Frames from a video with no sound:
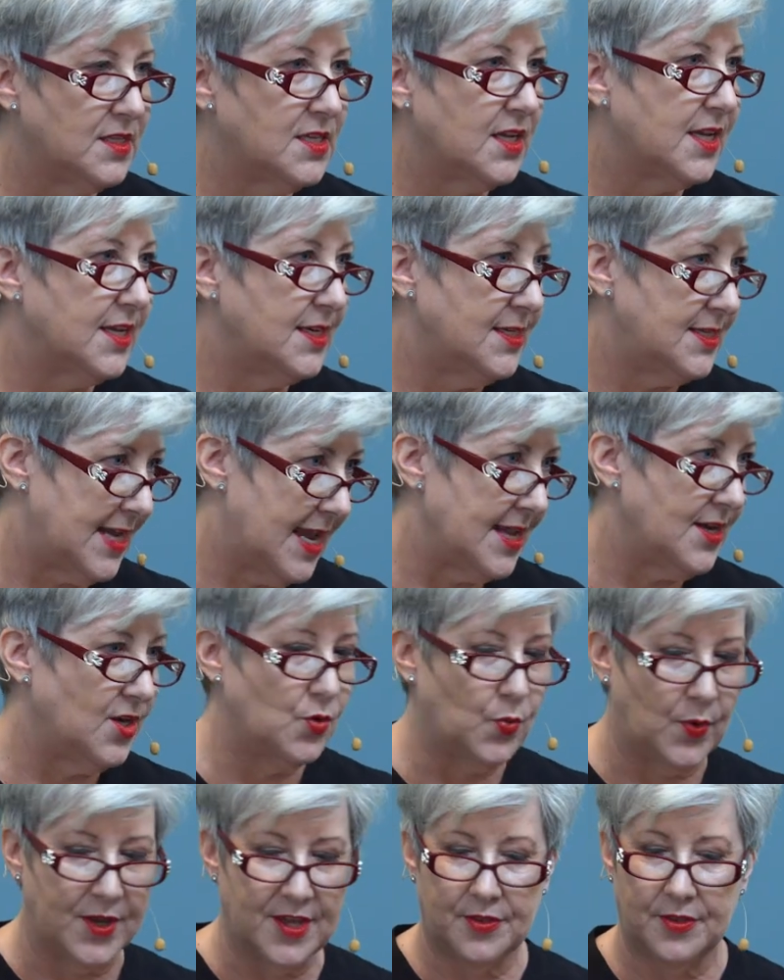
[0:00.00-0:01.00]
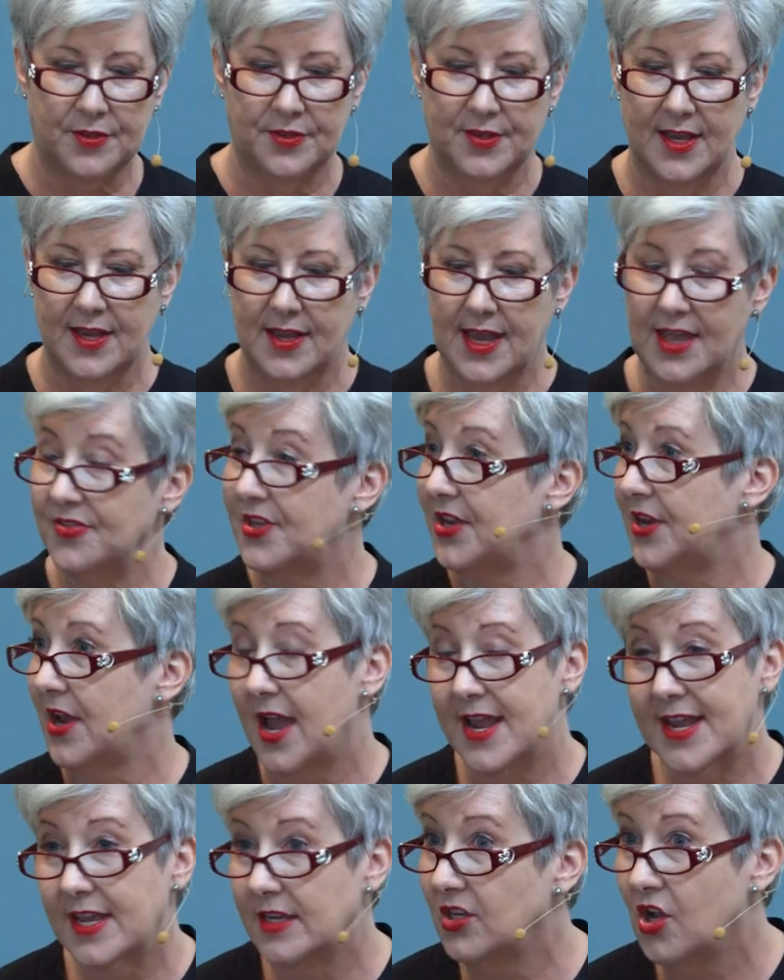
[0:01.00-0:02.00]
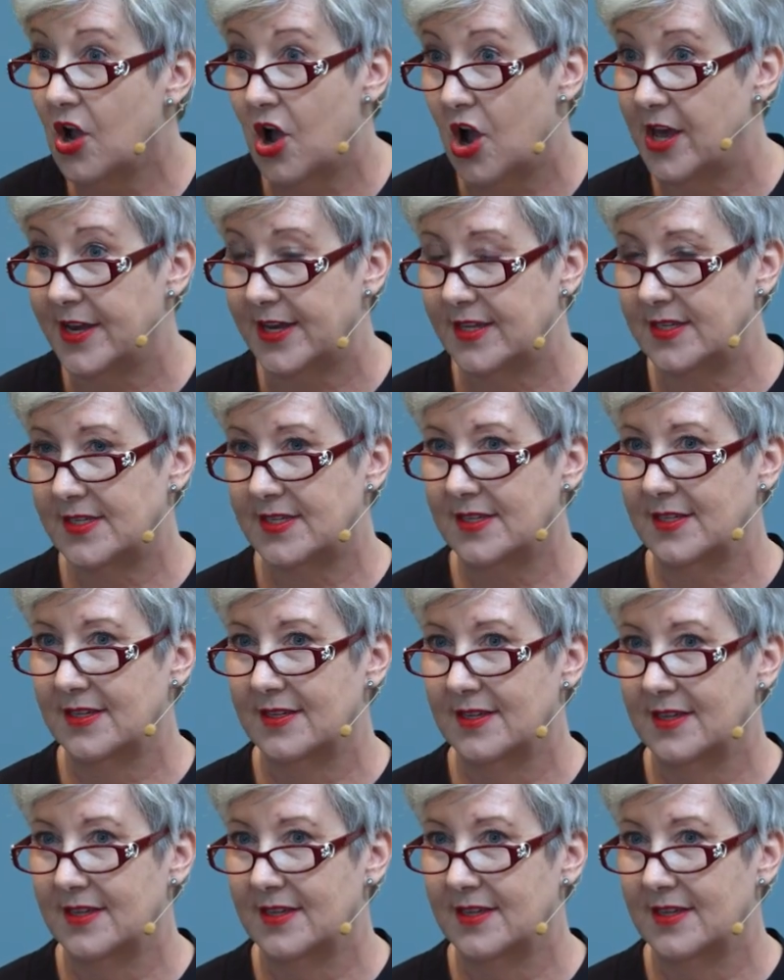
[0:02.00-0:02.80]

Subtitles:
to contend with and that I had caught it.